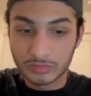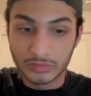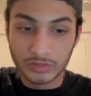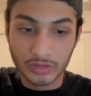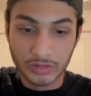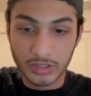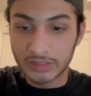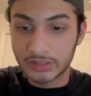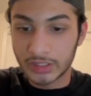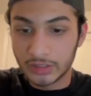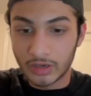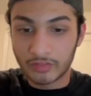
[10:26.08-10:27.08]
let's
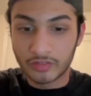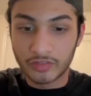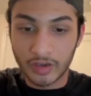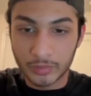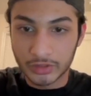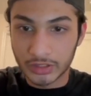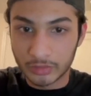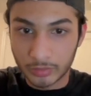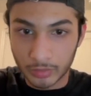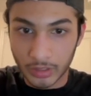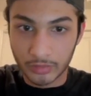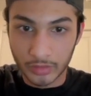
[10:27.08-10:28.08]
say you have a 5%
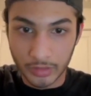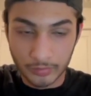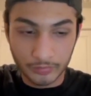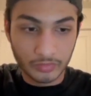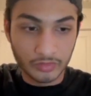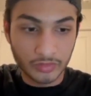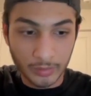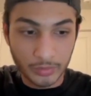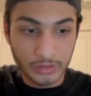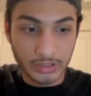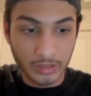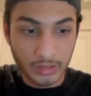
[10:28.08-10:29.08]
reply rate.
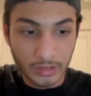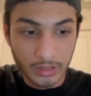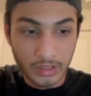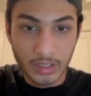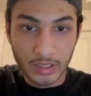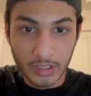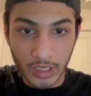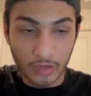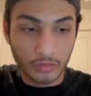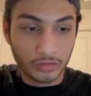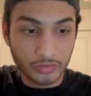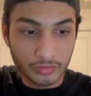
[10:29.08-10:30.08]
5%.
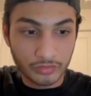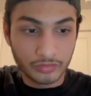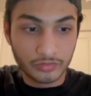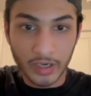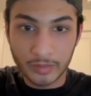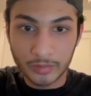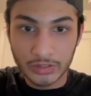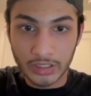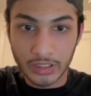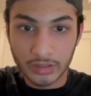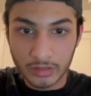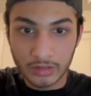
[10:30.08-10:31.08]
Now,
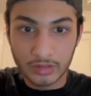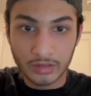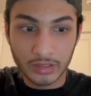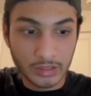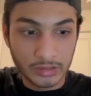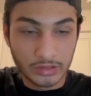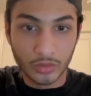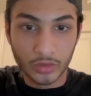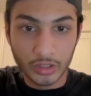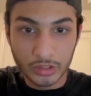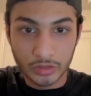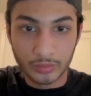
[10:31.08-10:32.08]
5% is
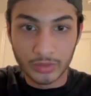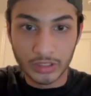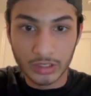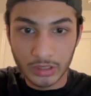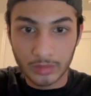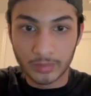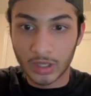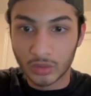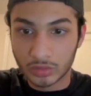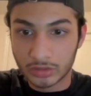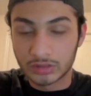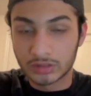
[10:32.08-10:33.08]
going to be
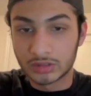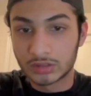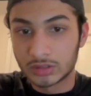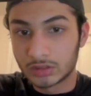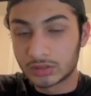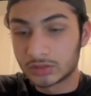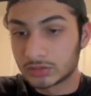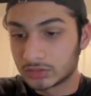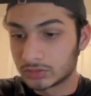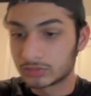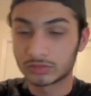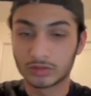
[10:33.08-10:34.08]
about,
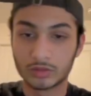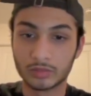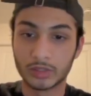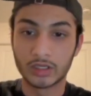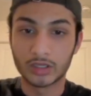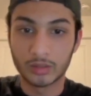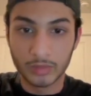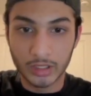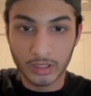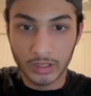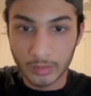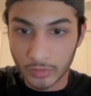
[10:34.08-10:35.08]
oh my god, man,
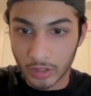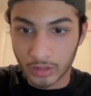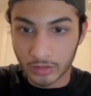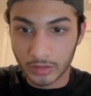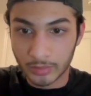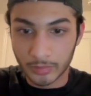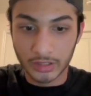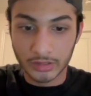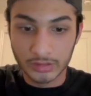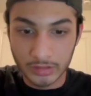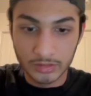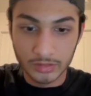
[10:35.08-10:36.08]
I am not good at
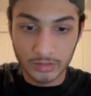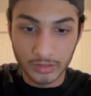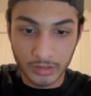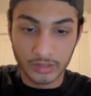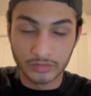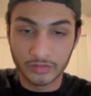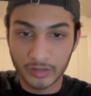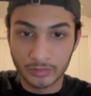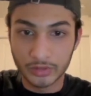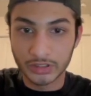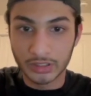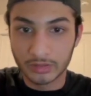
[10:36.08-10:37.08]
maths. Okay,
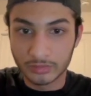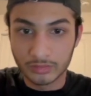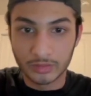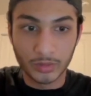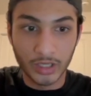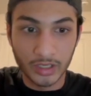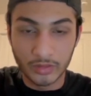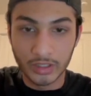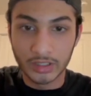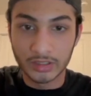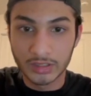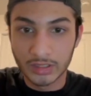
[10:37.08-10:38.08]
5% reply
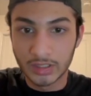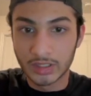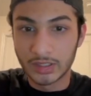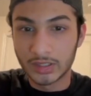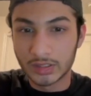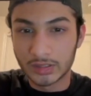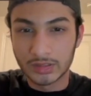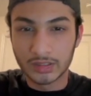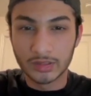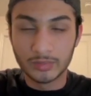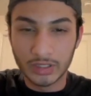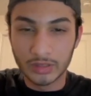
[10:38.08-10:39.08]
rate is going
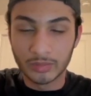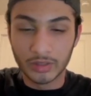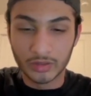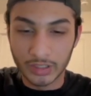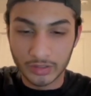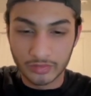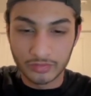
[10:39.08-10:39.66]
to be about like